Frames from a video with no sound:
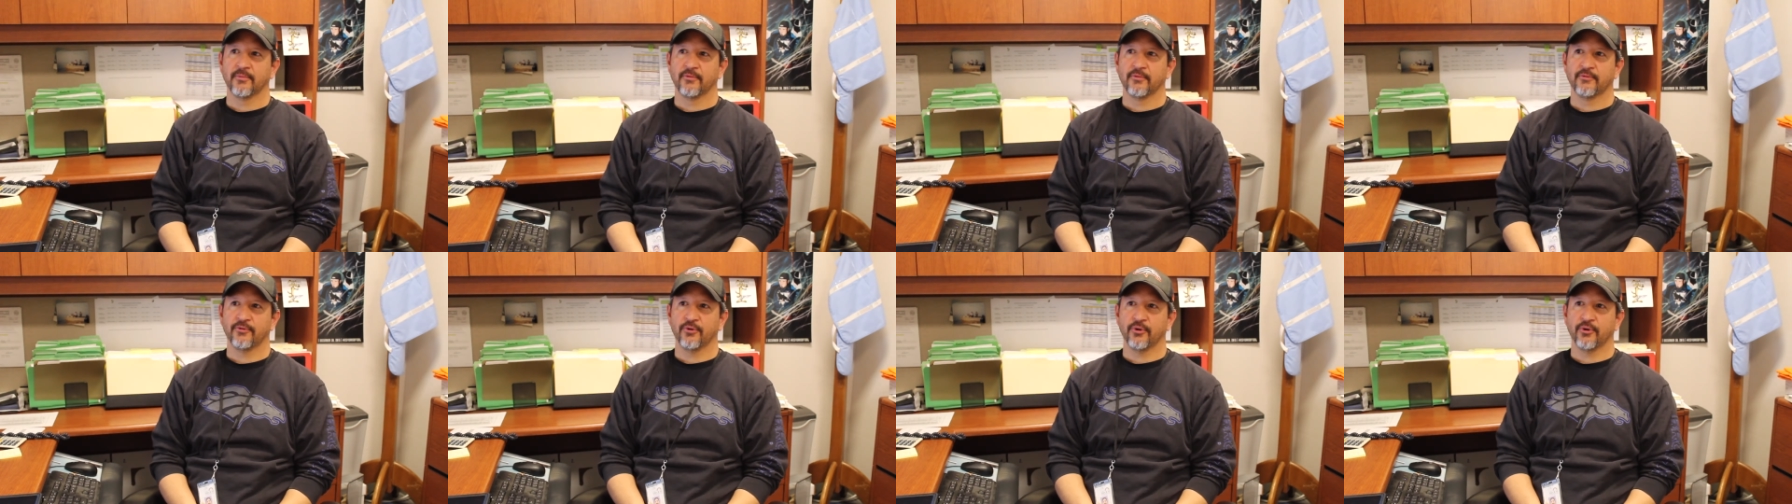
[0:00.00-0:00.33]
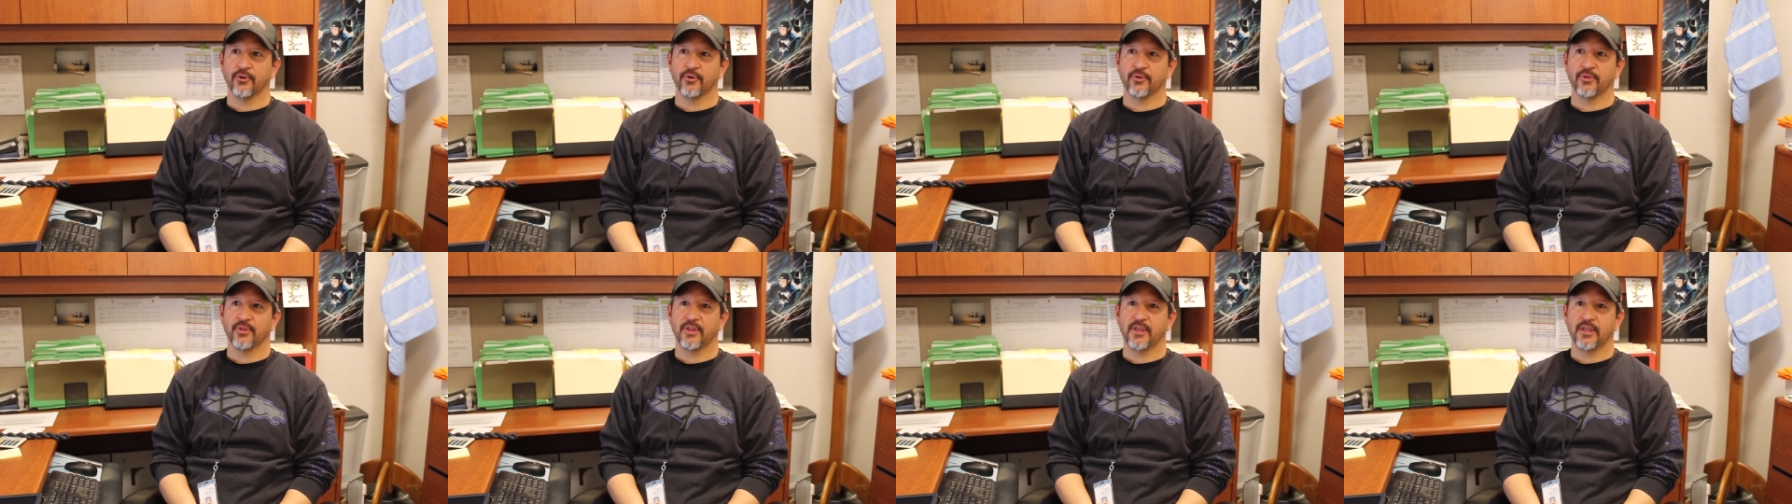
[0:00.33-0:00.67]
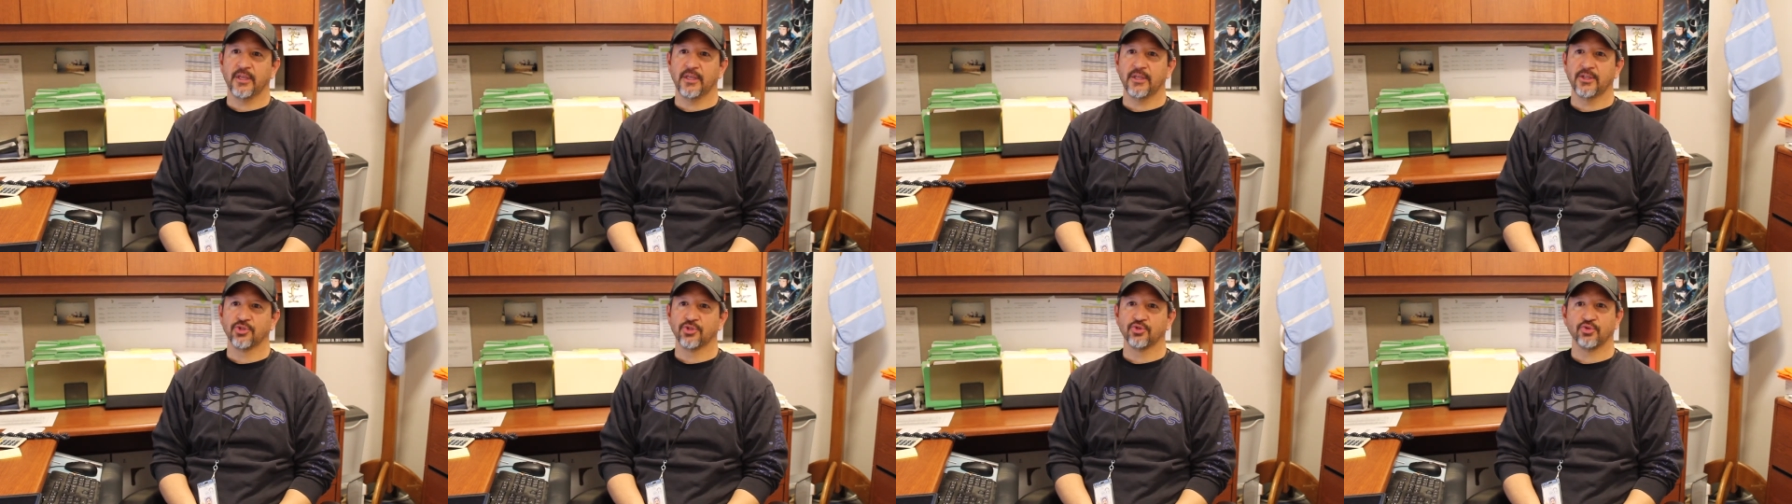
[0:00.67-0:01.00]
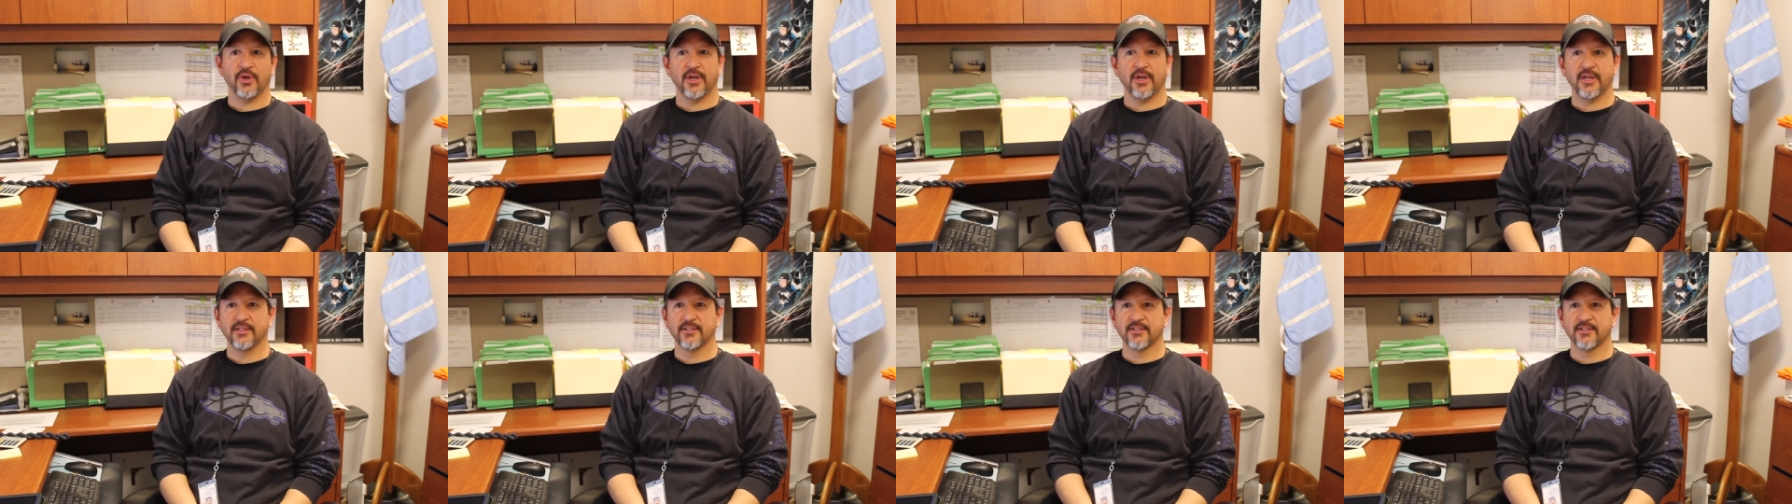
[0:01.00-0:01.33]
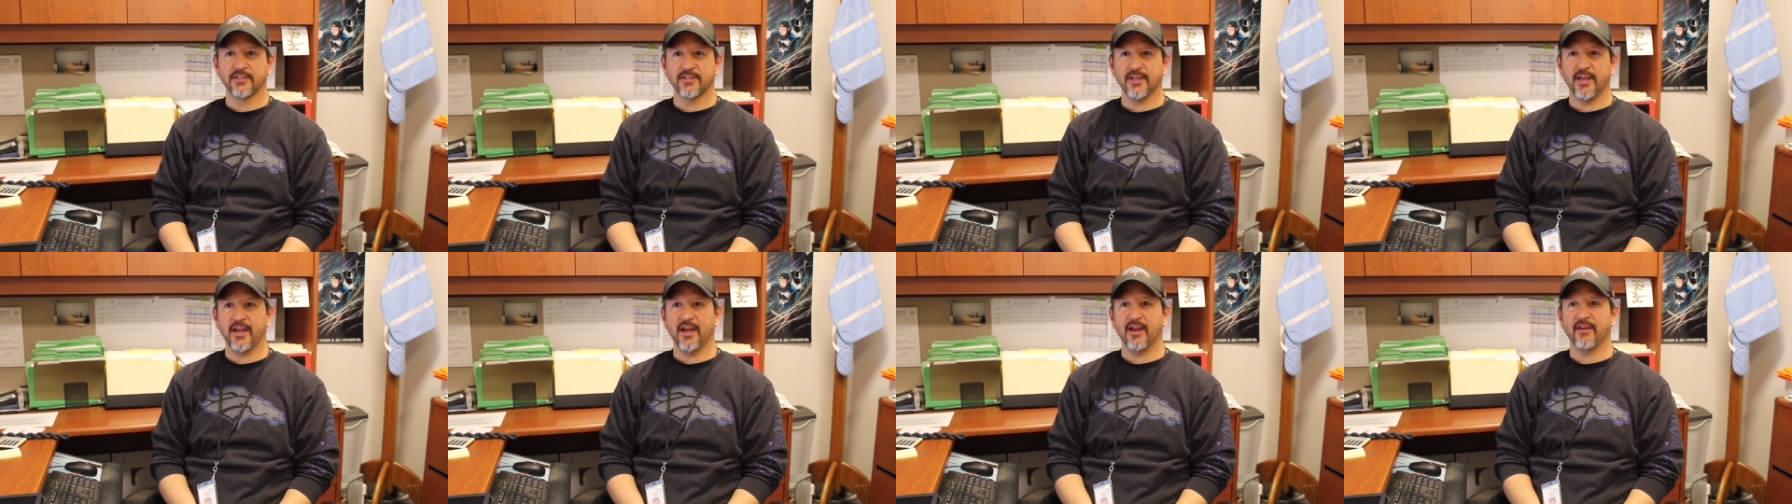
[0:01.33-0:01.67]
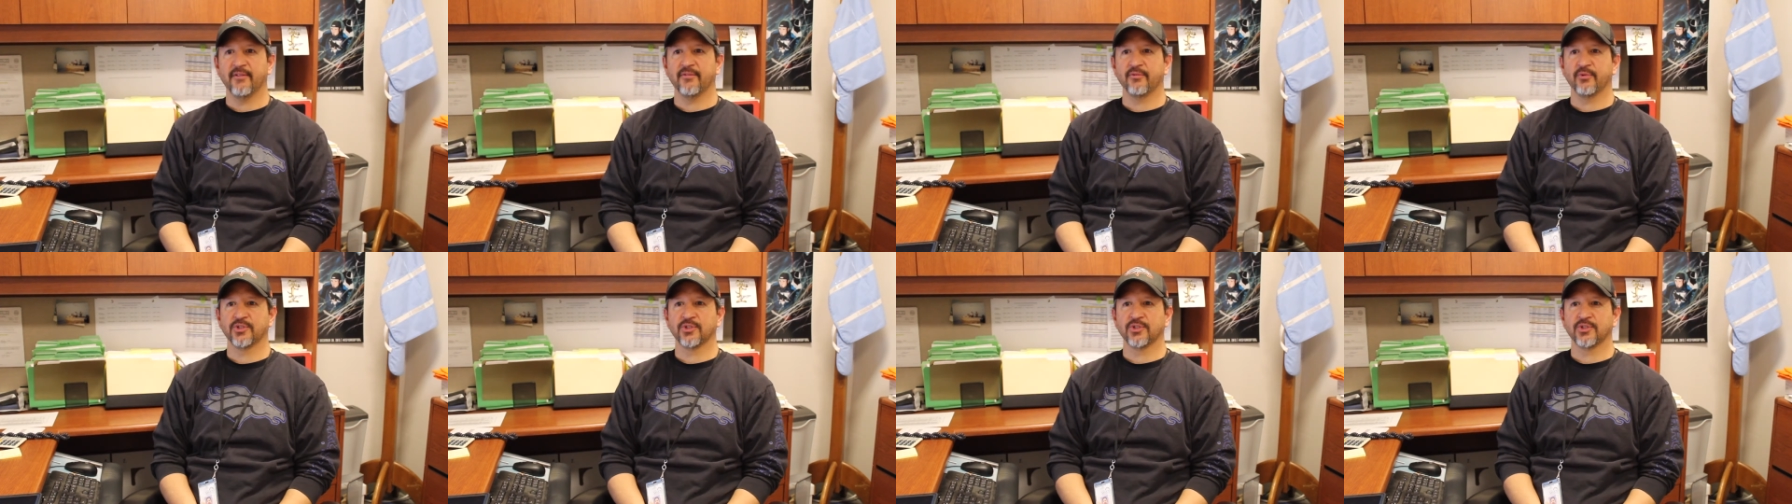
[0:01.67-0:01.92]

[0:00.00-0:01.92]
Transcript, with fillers: for the trade staff,